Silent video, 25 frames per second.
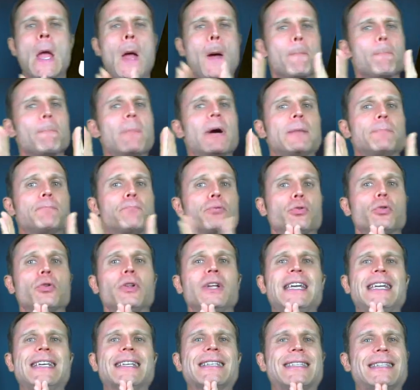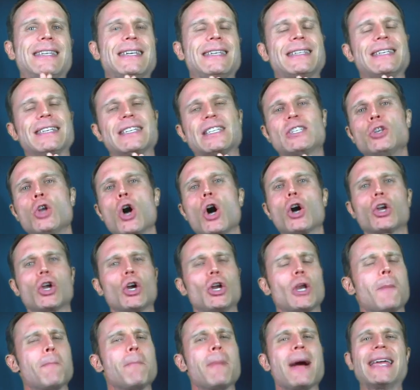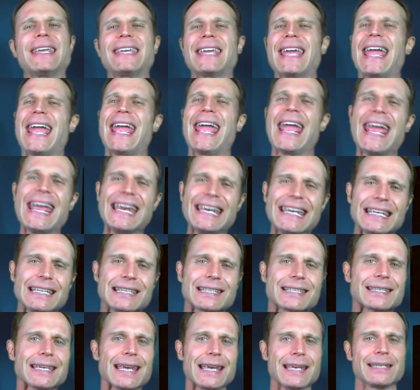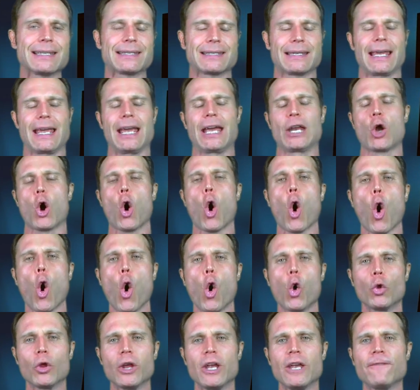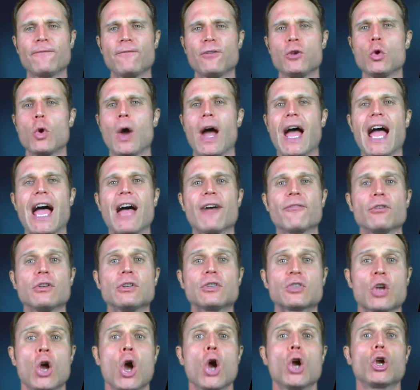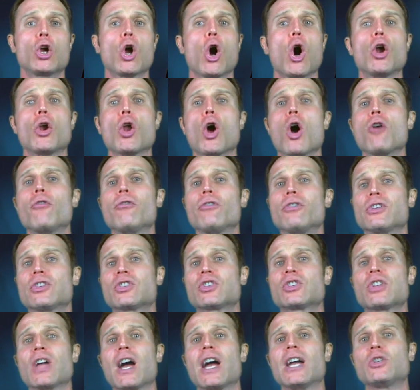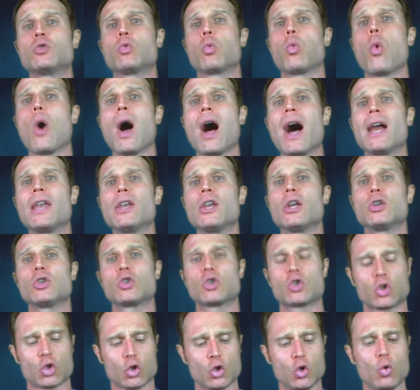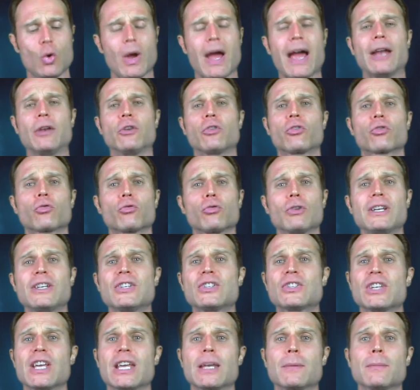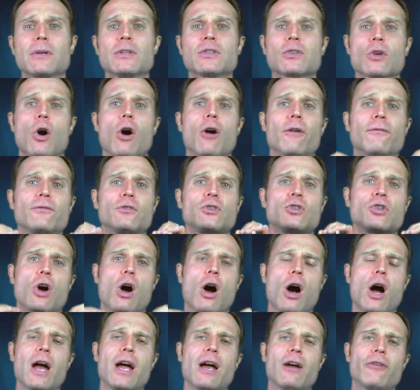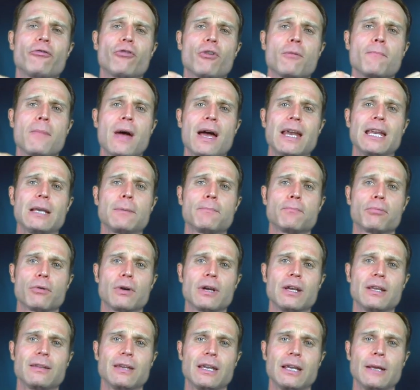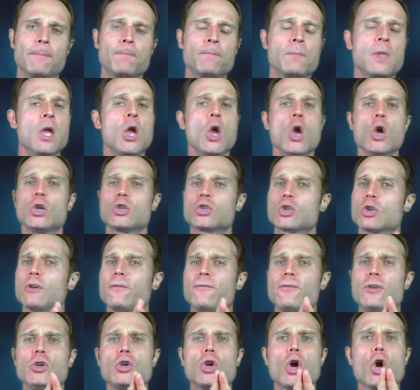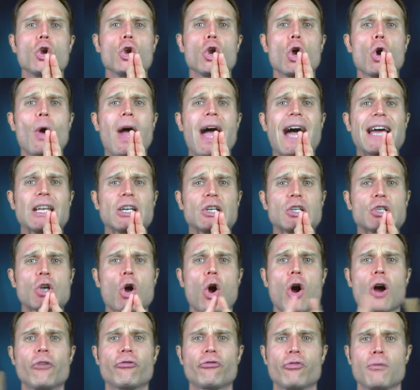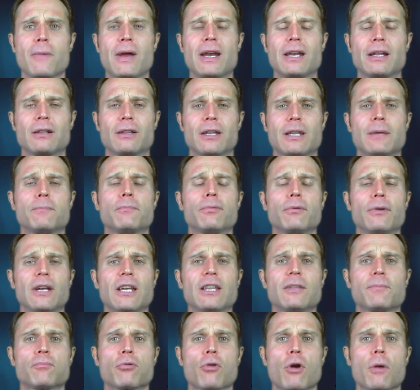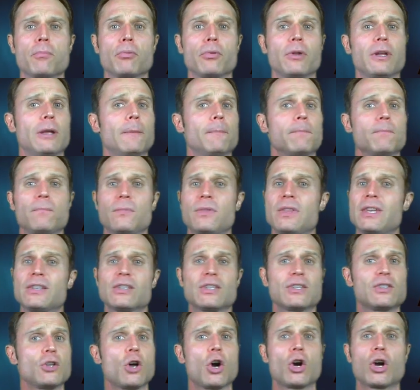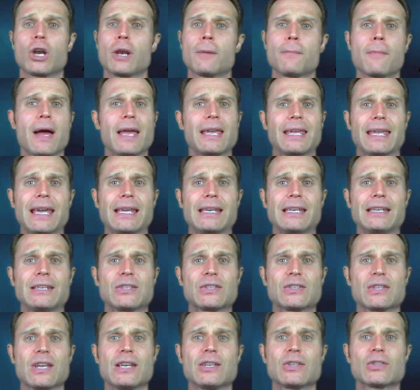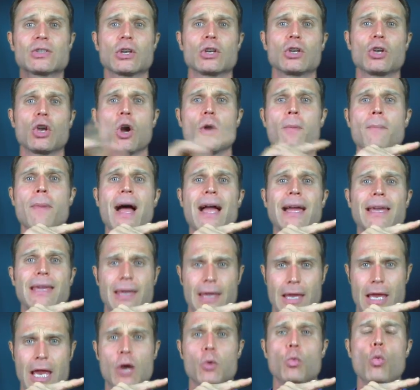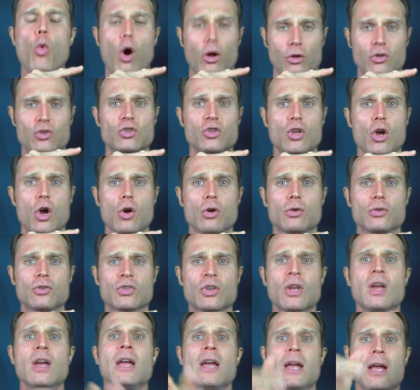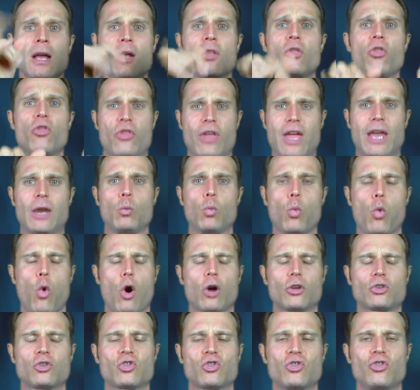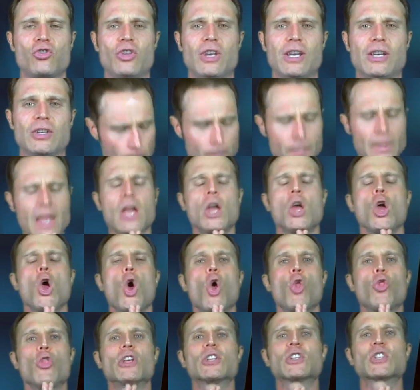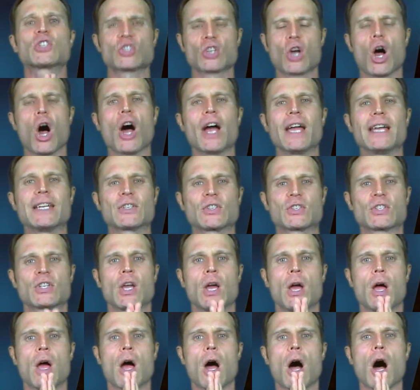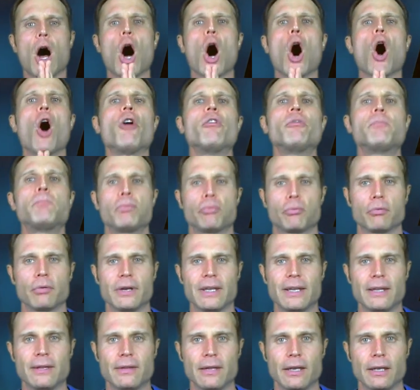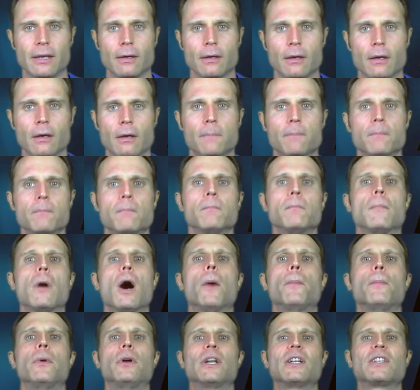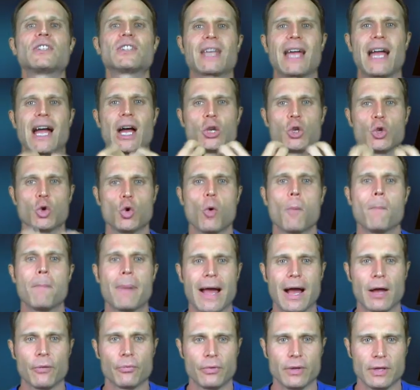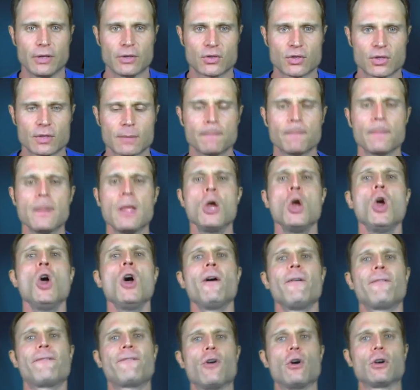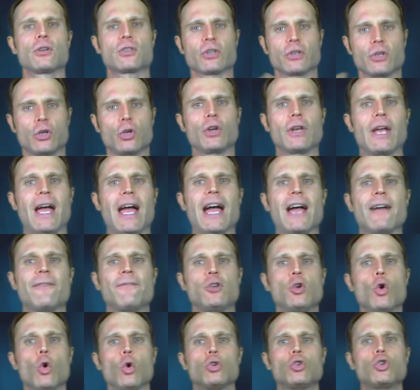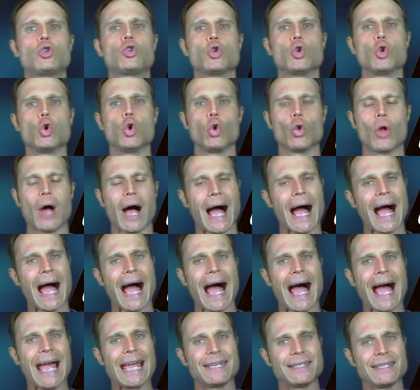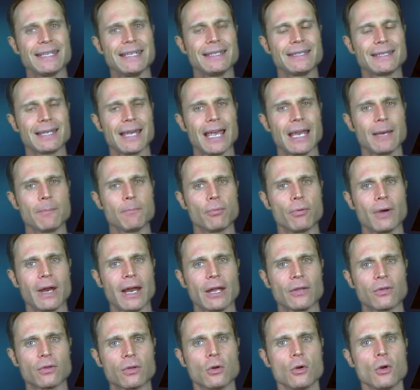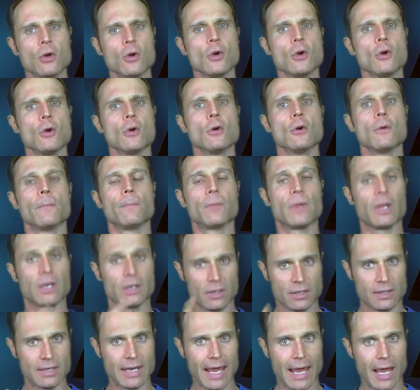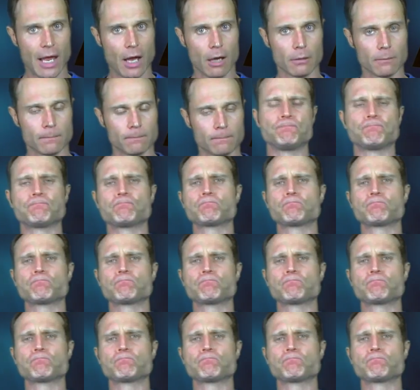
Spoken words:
But please, this is not going to make any sense at all if you haven't gone over the stage 1, 2 and 3 segments of diaphragmatic breathing. So if you don't know how to diaphragmatically breathe properly, this is not going to make any sense. So go back and watch those. Then watch this. The science of breathing. I'm going to tell you about this. Firstly, you've got to have your dual 80-10 breath down.